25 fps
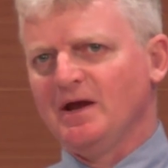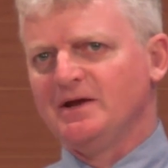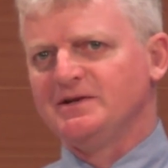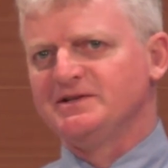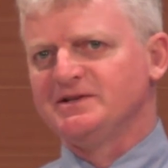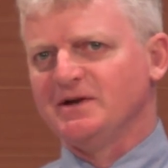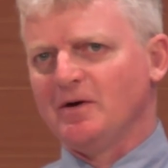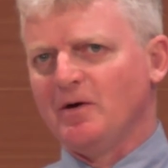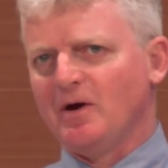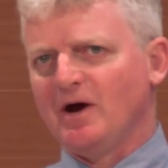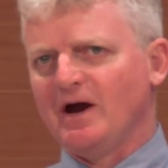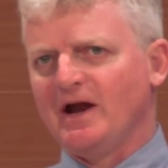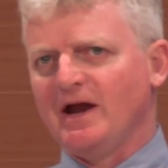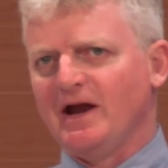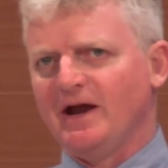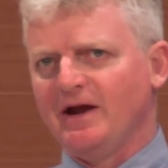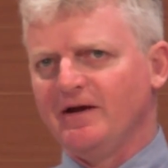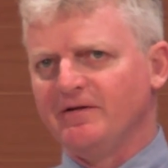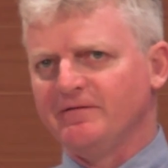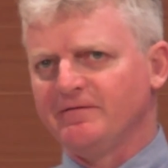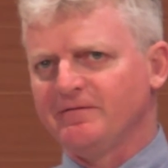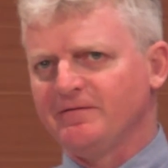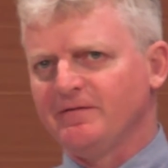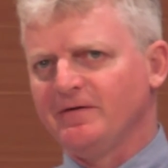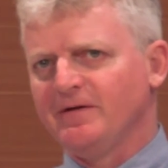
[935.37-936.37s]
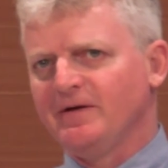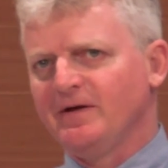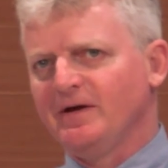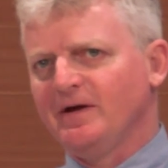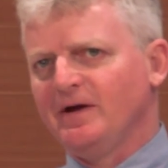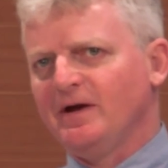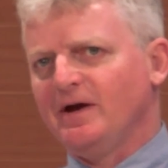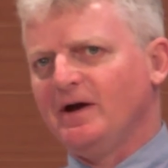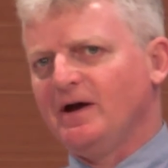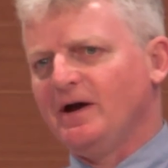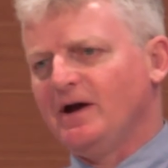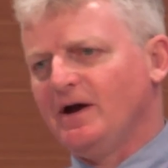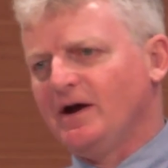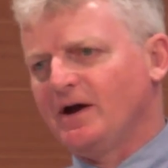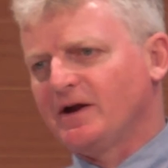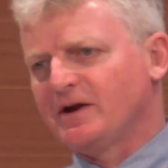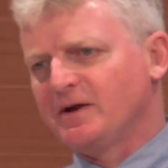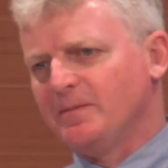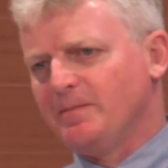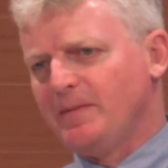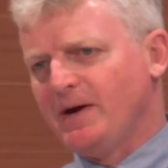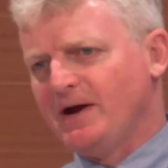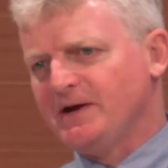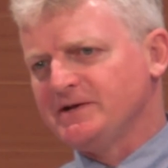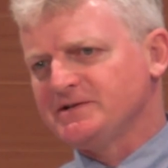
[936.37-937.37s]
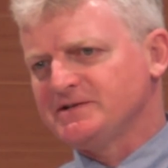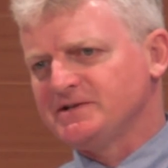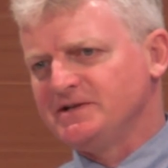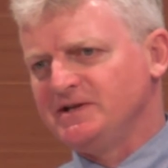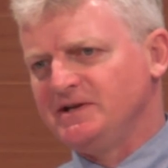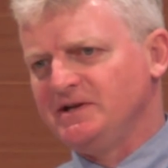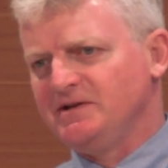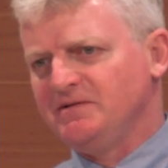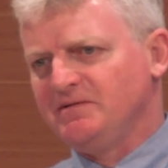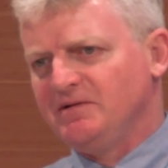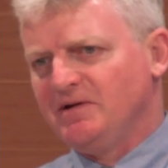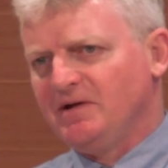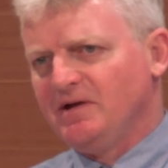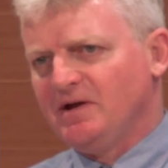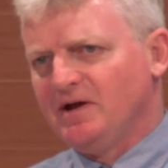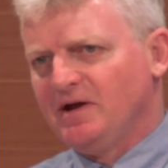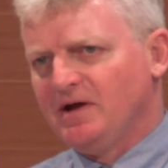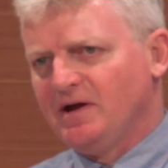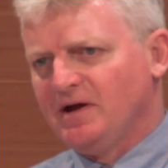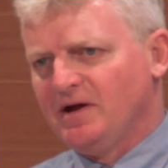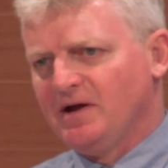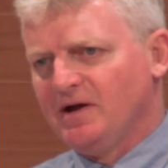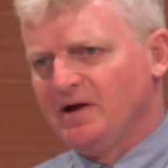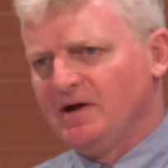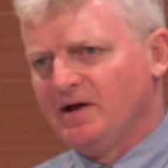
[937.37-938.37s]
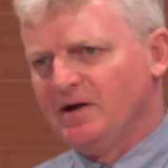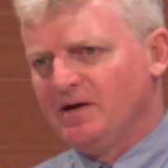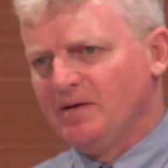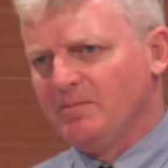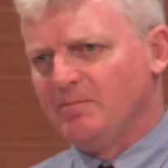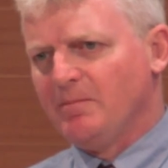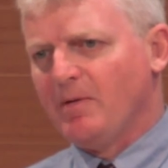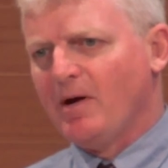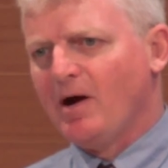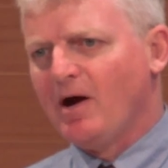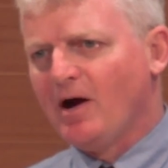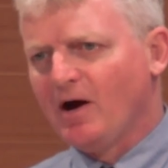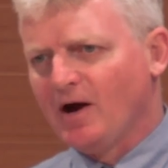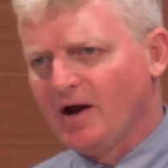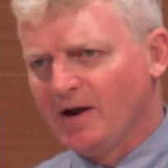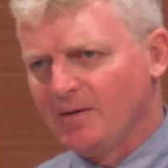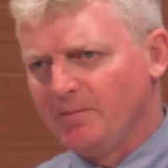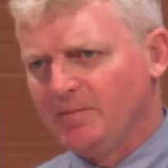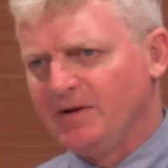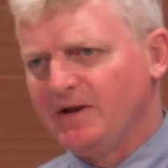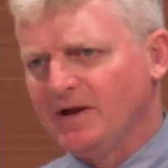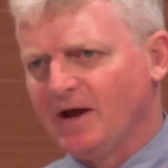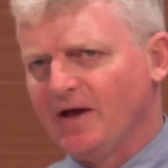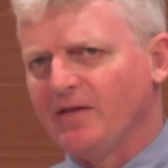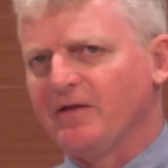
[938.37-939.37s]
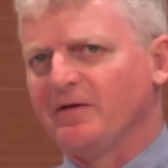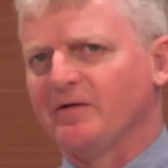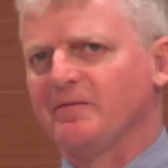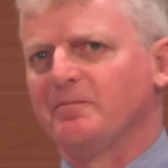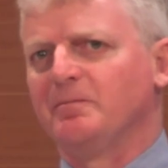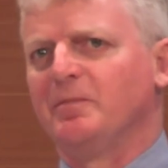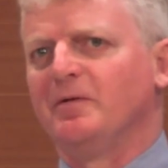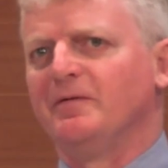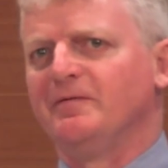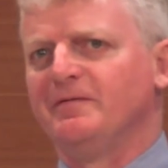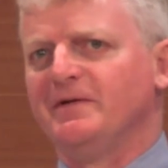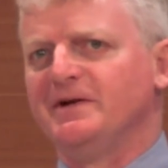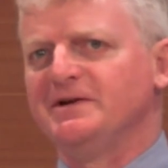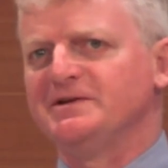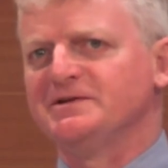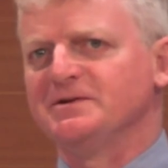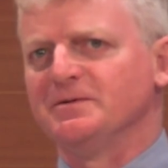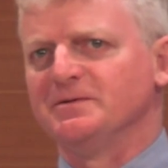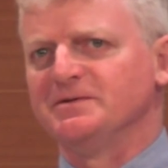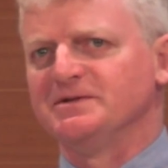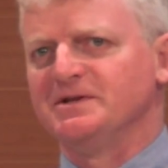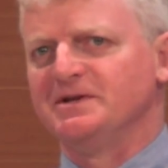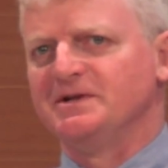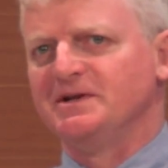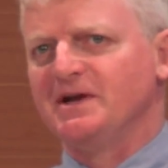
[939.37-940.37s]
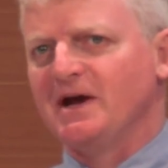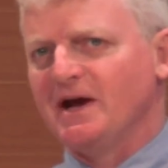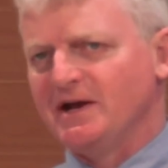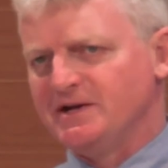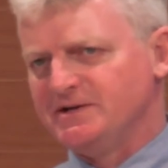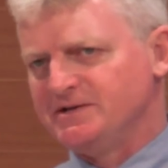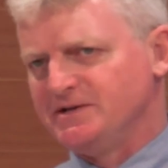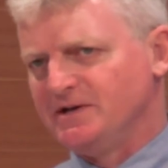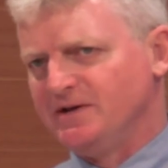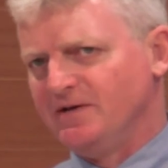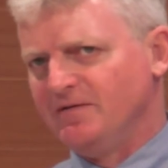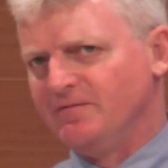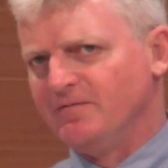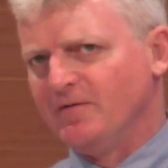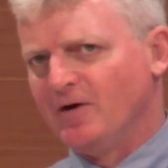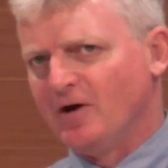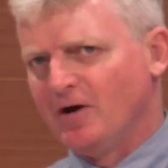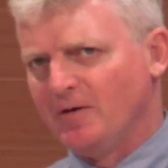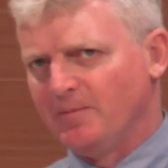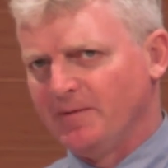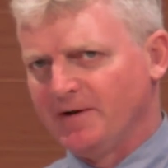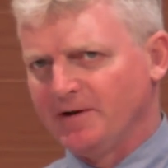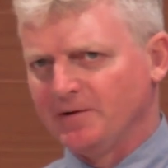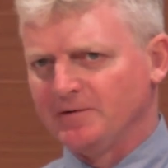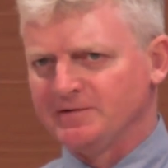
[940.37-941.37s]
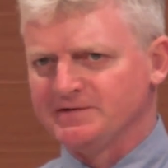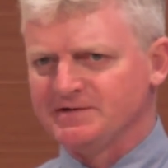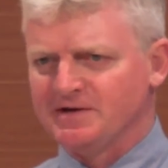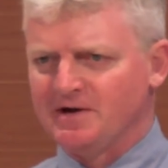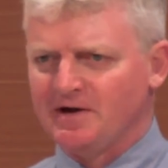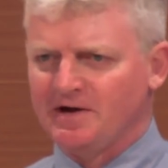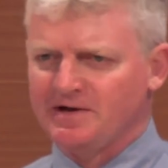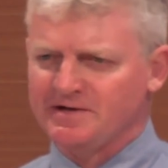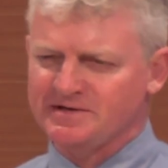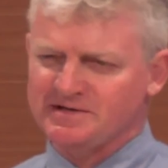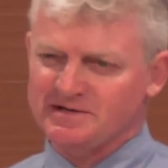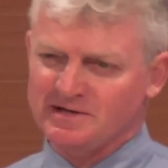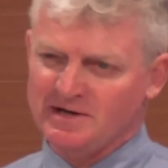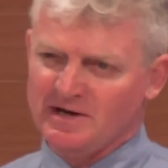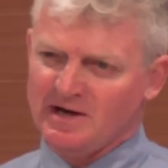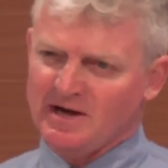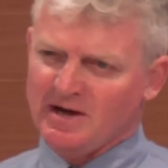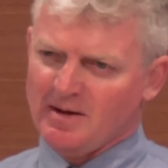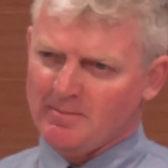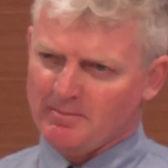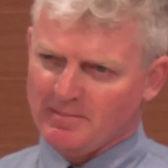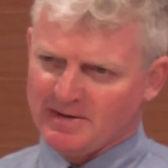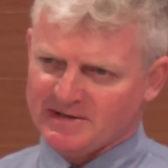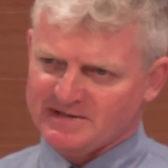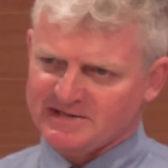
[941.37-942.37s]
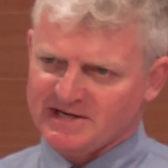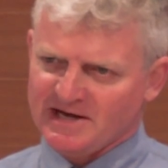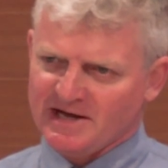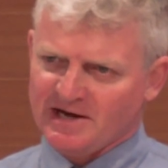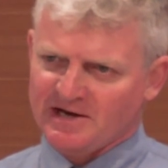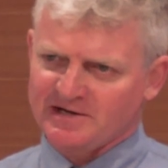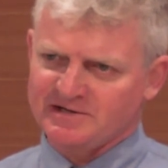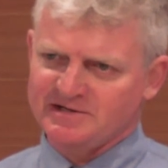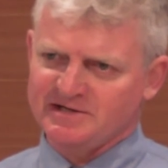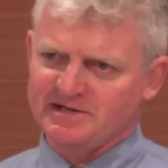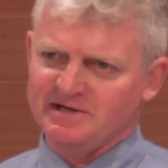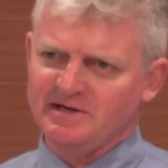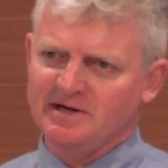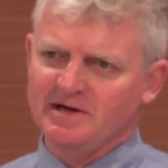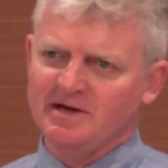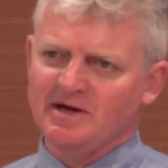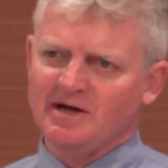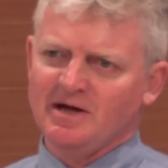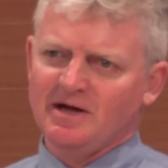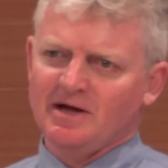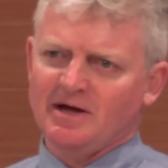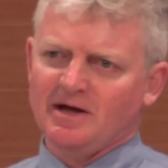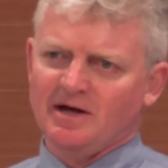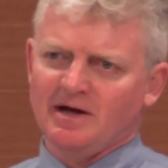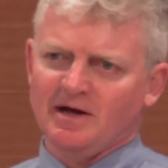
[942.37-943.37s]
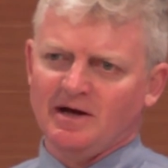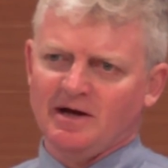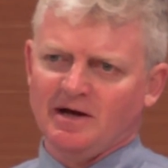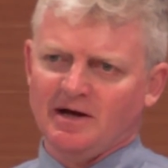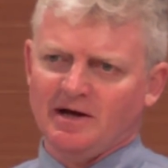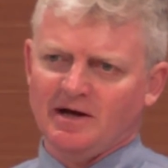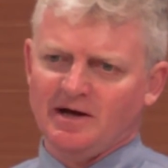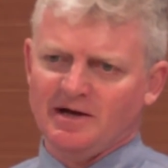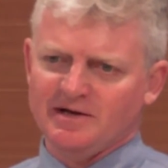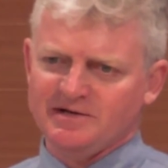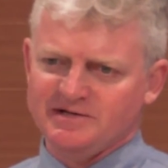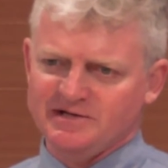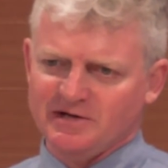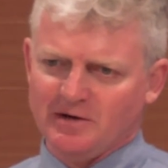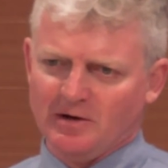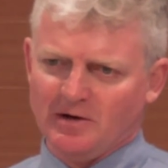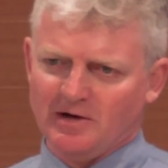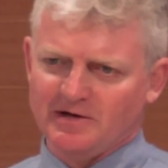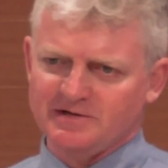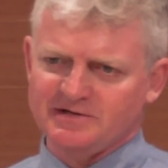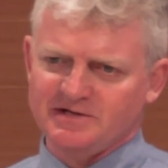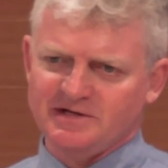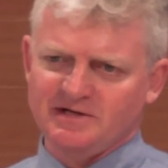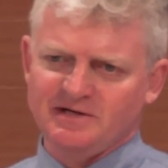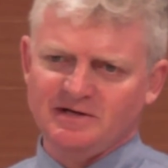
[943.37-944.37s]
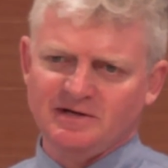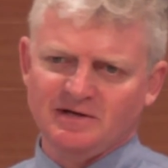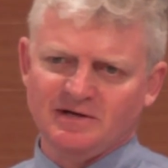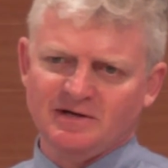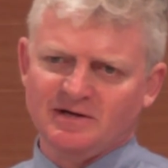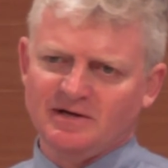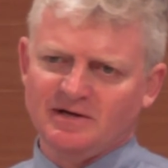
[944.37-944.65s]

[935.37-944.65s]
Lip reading: So I have capacity behind me, other professionals engaged in environmental science, metallurgy, geology,